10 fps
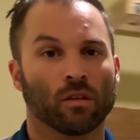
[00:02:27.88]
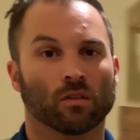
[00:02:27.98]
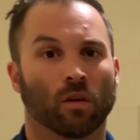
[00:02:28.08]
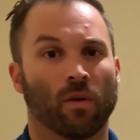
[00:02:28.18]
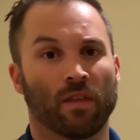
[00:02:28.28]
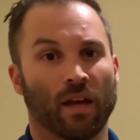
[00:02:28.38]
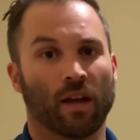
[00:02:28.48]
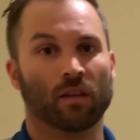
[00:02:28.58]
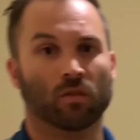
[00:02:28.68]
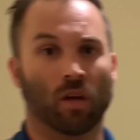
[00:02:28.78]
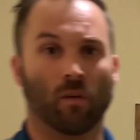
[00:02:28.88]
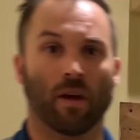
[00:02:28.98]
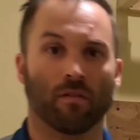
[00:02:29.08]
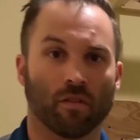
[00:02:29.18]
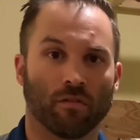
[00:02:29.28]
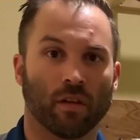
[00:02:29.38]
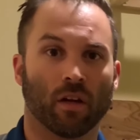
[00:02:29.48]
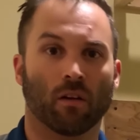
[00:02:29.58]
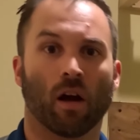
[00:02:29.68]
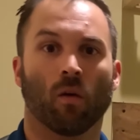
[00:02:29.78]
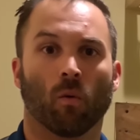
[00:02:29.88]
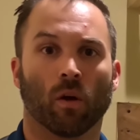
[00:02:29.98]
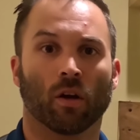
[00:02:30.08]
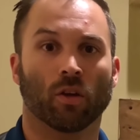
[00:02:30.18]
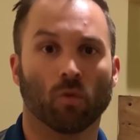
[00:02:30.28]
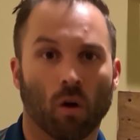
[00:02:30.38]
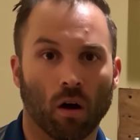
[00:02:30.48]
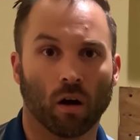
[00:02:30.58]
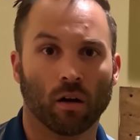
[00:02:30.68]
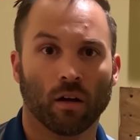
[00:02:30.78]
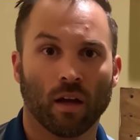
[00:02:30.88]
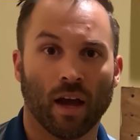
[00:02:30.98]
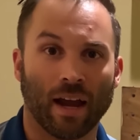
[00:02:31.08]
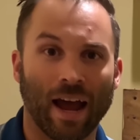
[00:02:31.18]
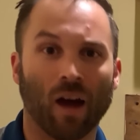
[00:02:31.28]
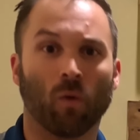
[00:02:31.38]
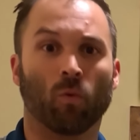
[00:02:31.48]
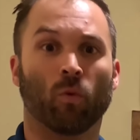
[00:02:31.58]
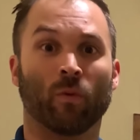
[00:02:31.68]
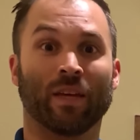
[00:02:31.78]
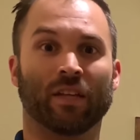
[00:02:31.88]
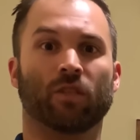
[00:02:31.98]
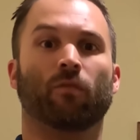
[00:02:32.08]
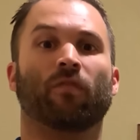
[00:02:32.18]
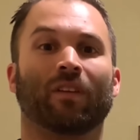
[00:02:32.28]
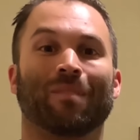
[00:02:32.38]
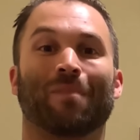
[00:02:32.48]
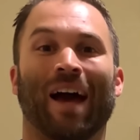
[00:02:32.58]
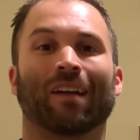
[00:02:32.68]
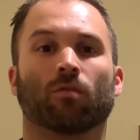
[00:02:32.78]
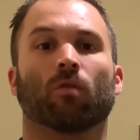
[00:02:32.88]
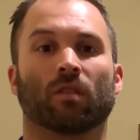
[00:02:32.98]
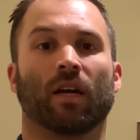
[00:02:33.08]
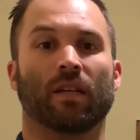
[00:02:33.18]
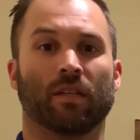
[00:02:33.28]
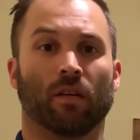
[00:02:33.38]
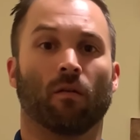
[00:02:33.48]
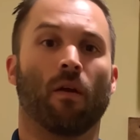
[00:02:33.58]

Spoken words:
So in the x-ray, we have to figure out where you are and how will we get you feeling back towards ideal.